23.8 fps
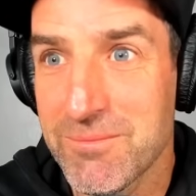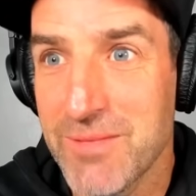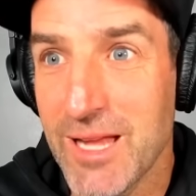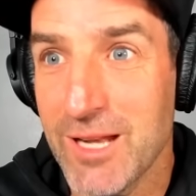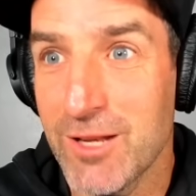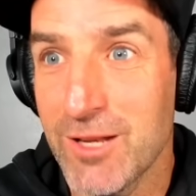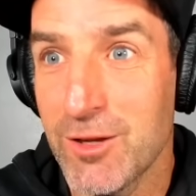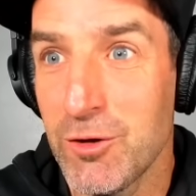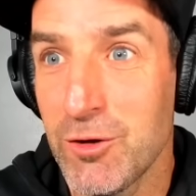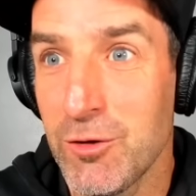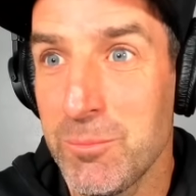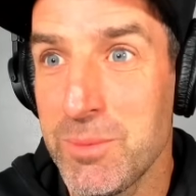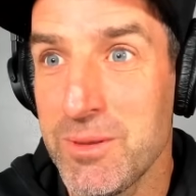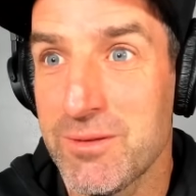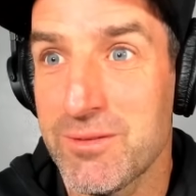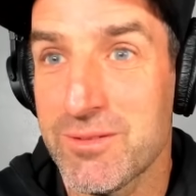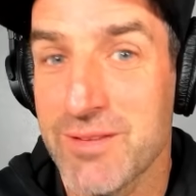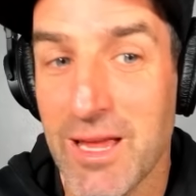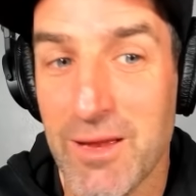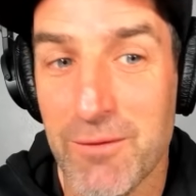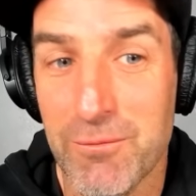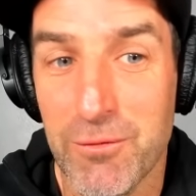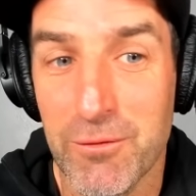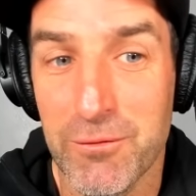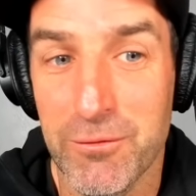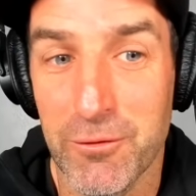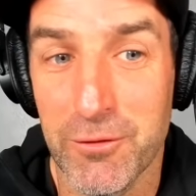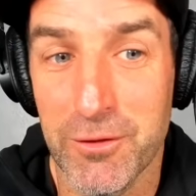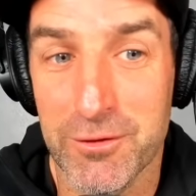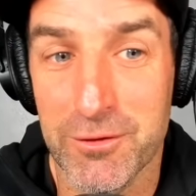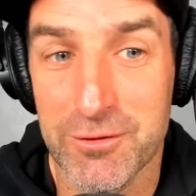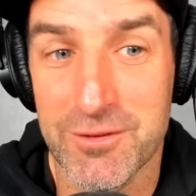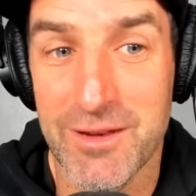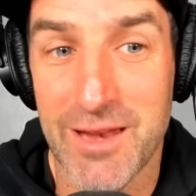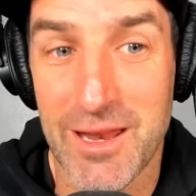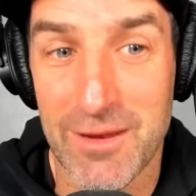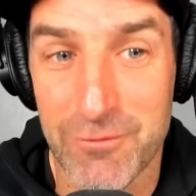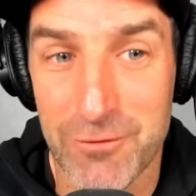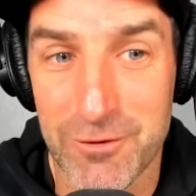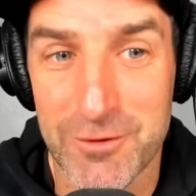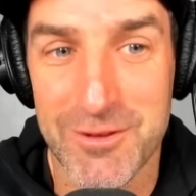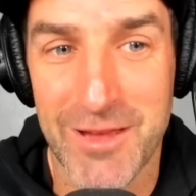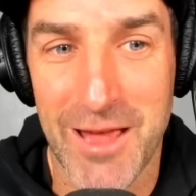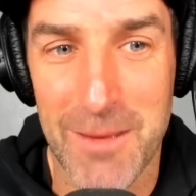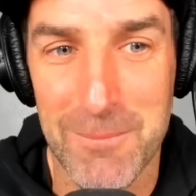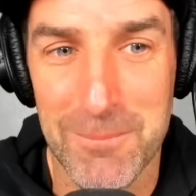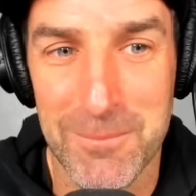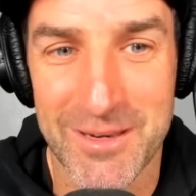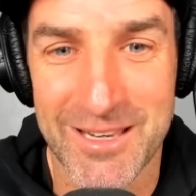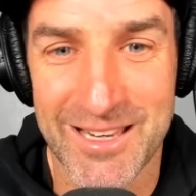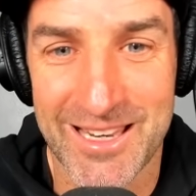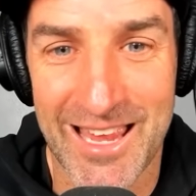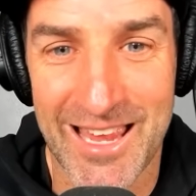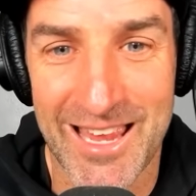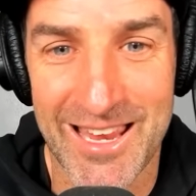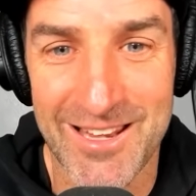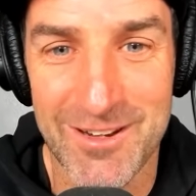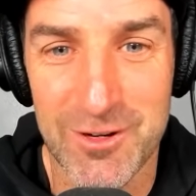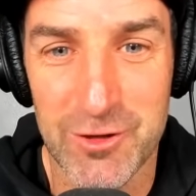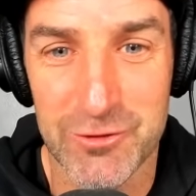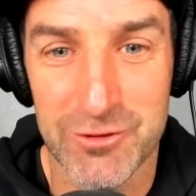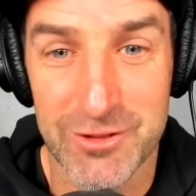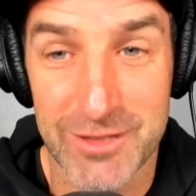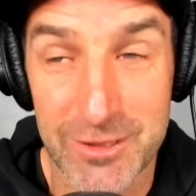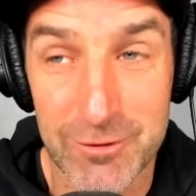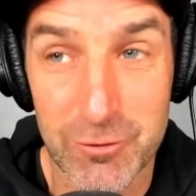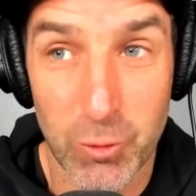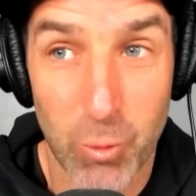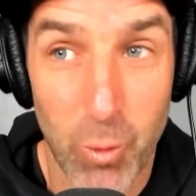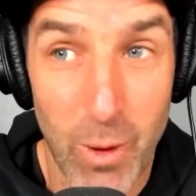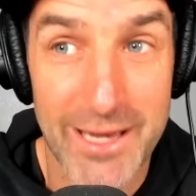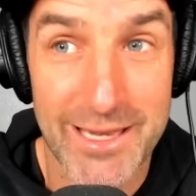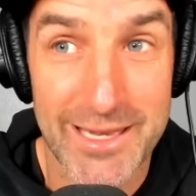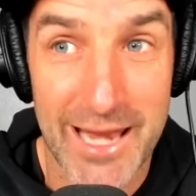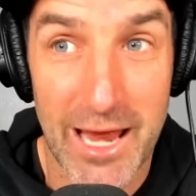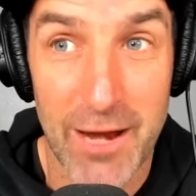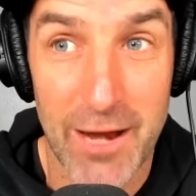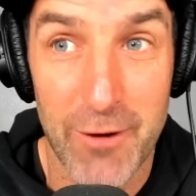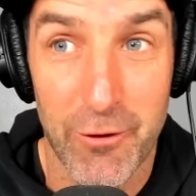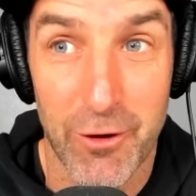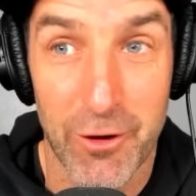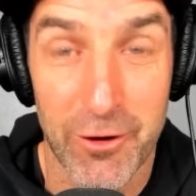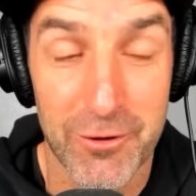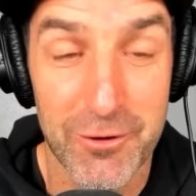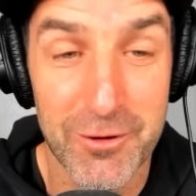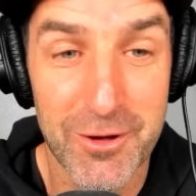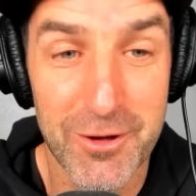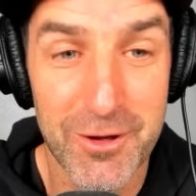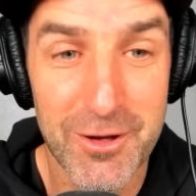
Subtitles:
That could be safer for this never to happen again because it is quite narrow